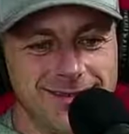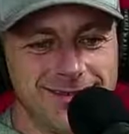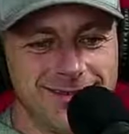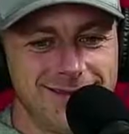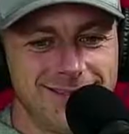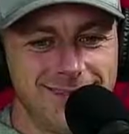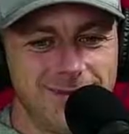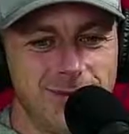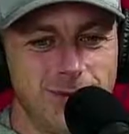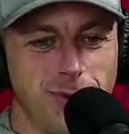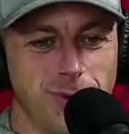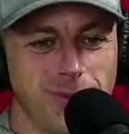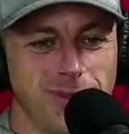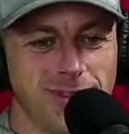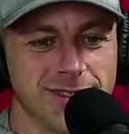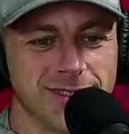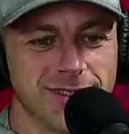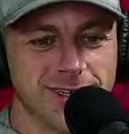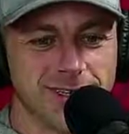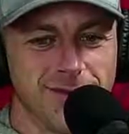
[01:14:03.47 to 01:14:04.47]

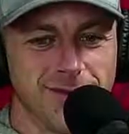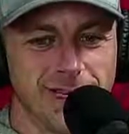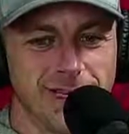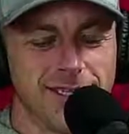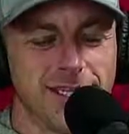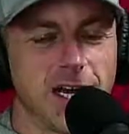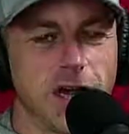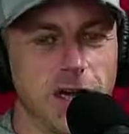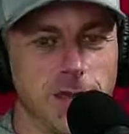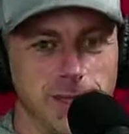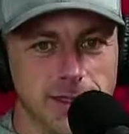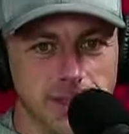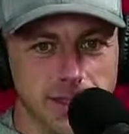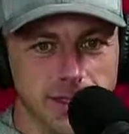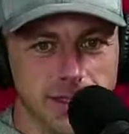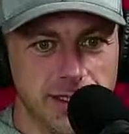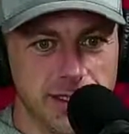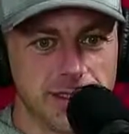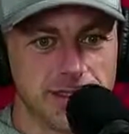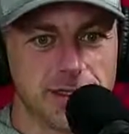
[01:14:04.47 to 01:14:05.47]
important stuff and garbage
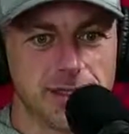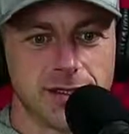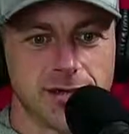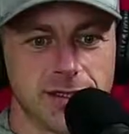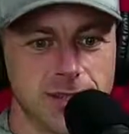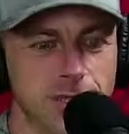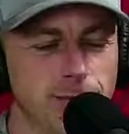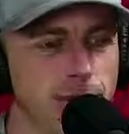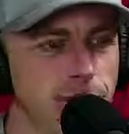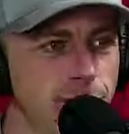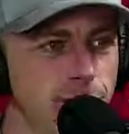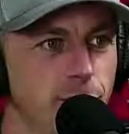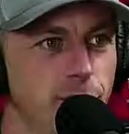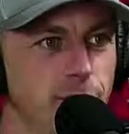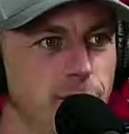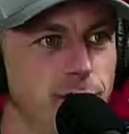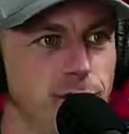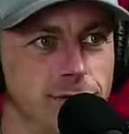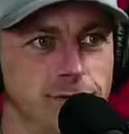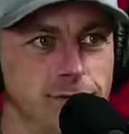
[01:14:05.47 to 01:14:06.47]
in there. It's super
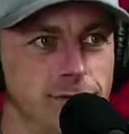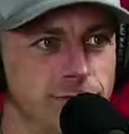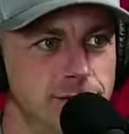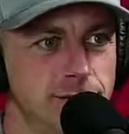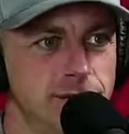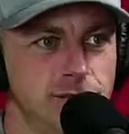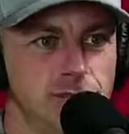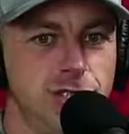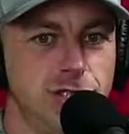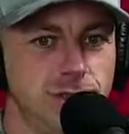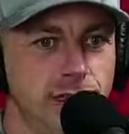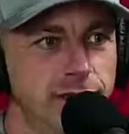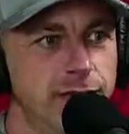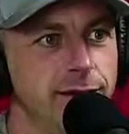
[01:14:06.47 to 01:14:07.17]
important or shit.